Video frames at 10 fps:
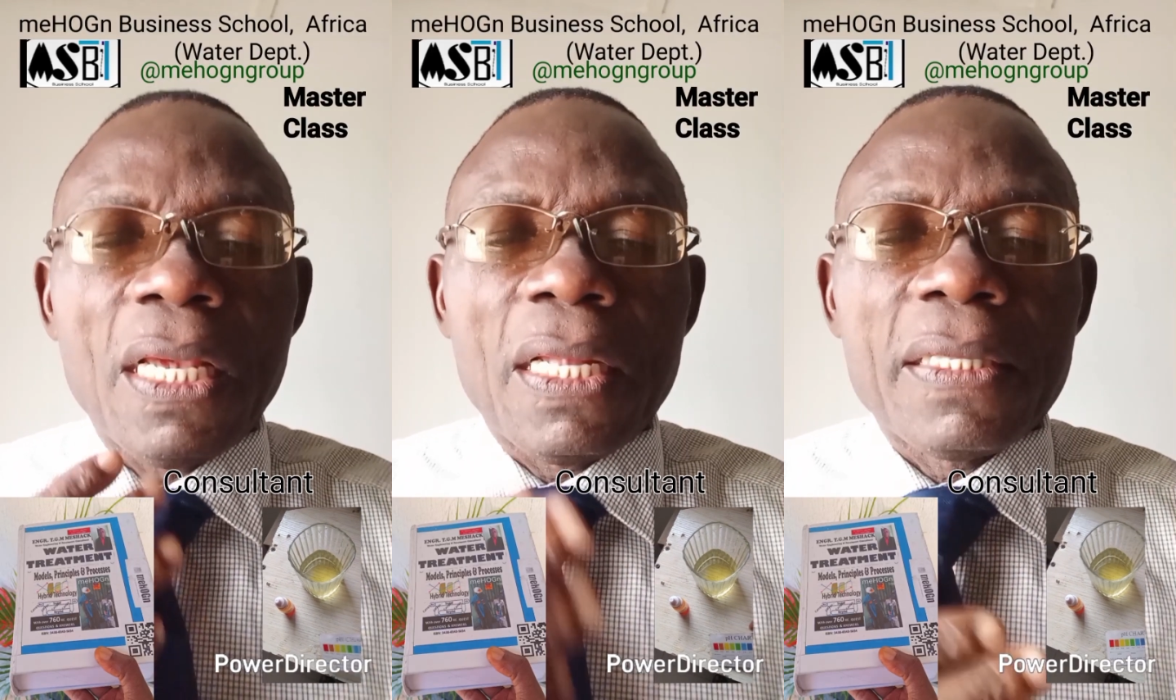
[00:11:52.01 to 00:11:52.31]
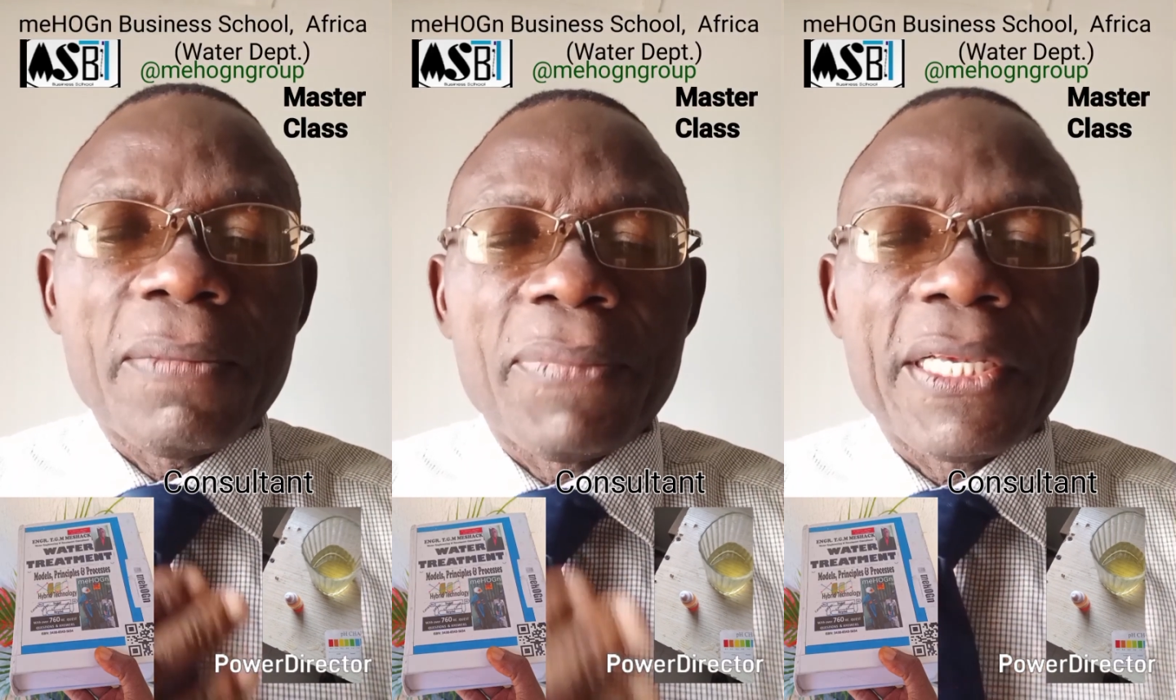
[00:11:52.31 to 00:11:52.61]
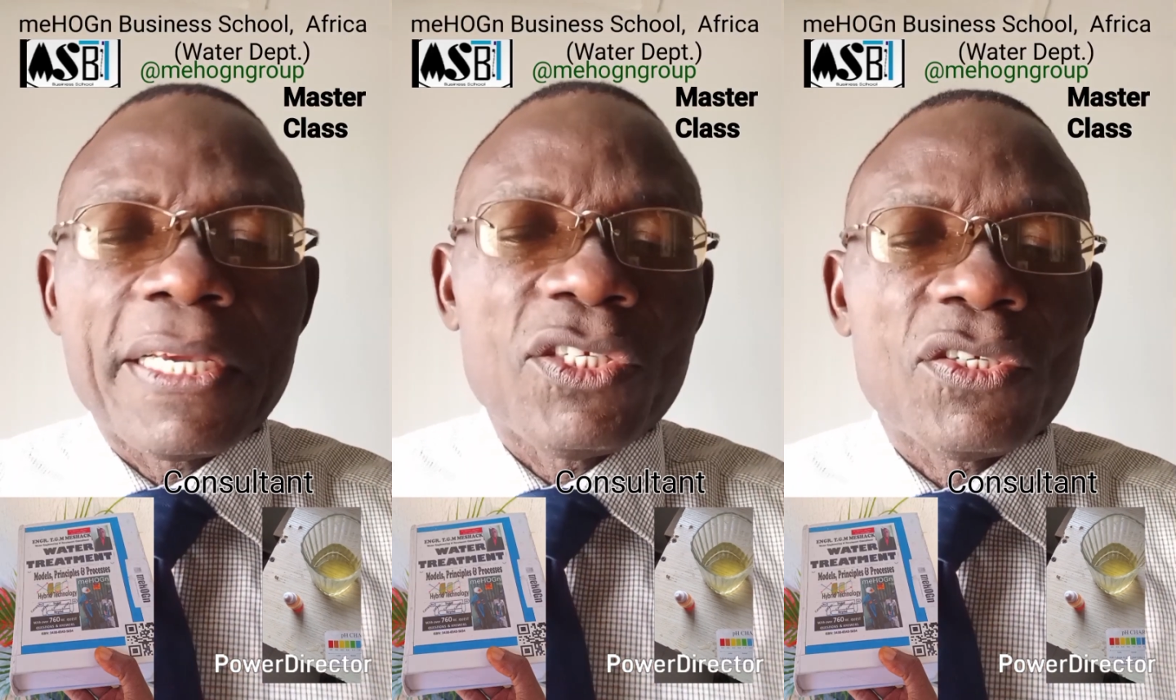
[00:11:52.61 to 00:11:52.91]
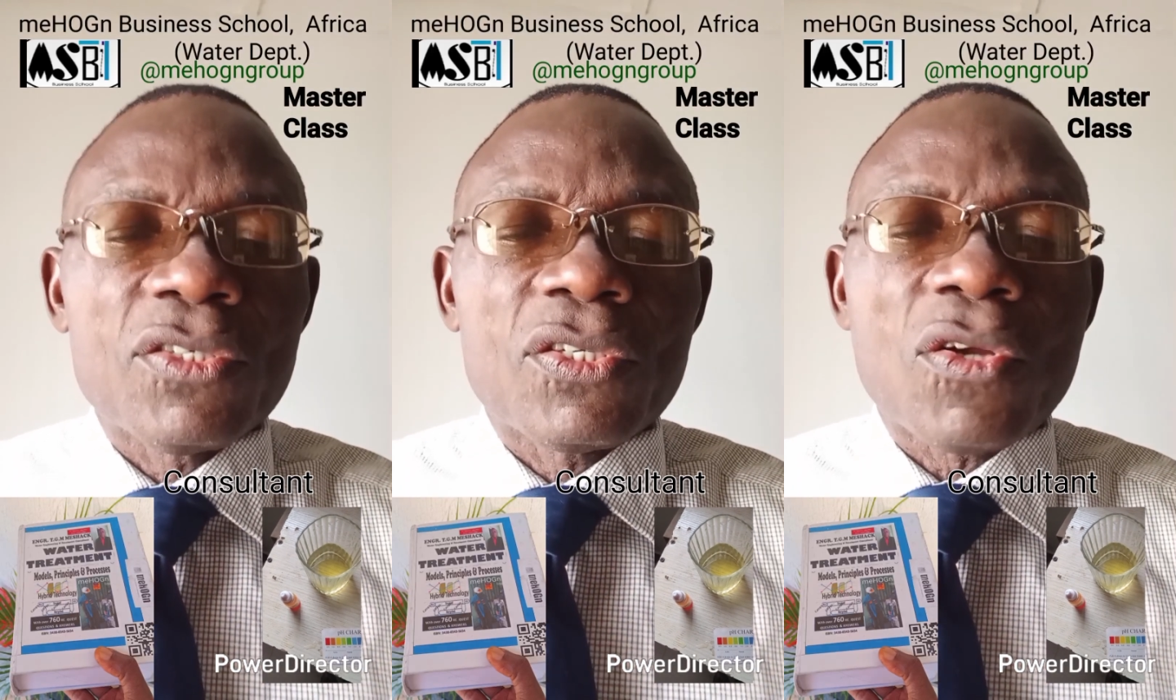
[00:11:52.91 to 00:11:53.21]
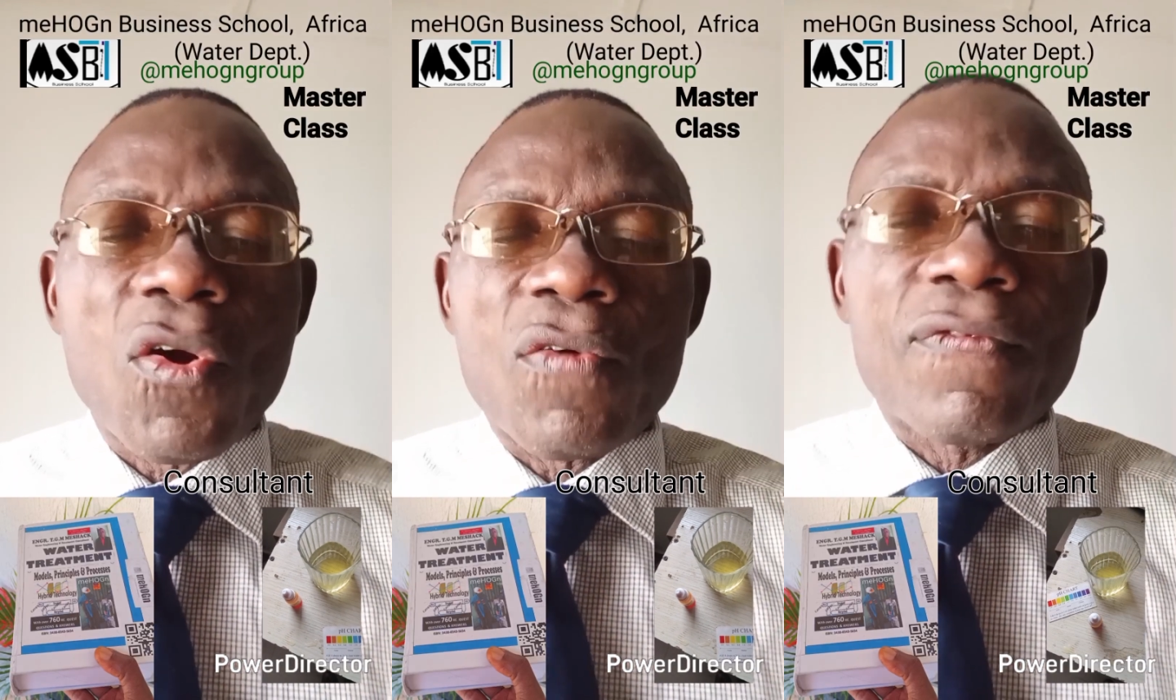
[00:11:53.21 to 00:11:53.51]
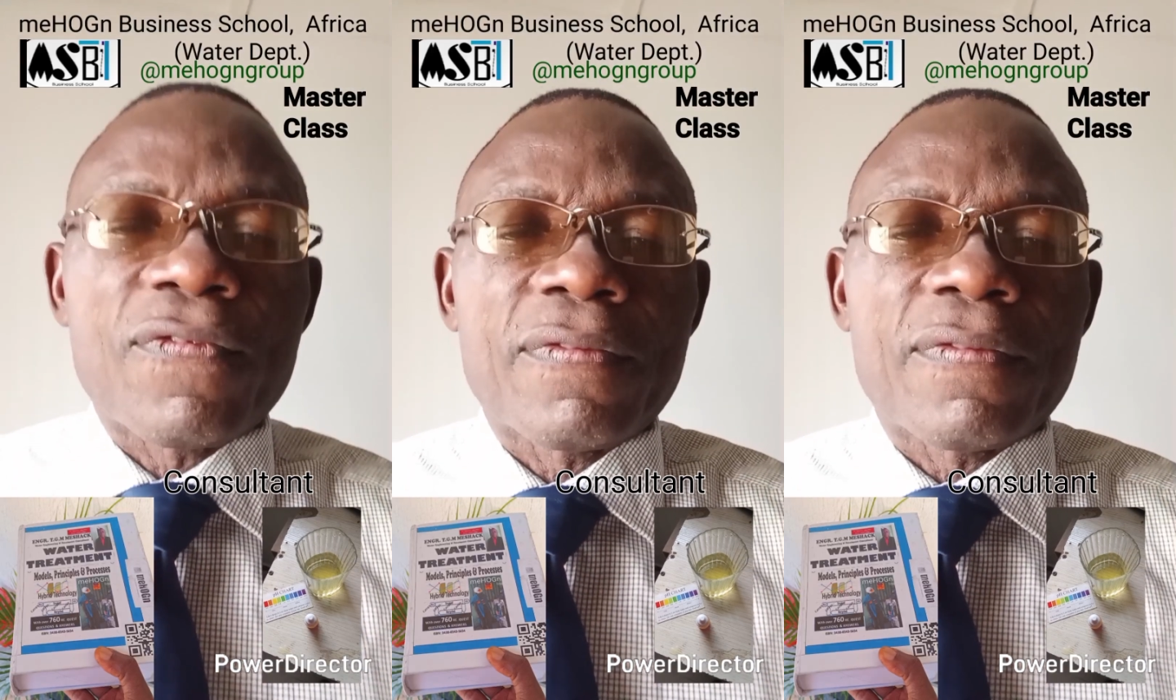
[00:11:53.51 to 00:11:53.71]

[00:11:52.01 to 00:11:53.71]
don't say, oh, my TDS is low.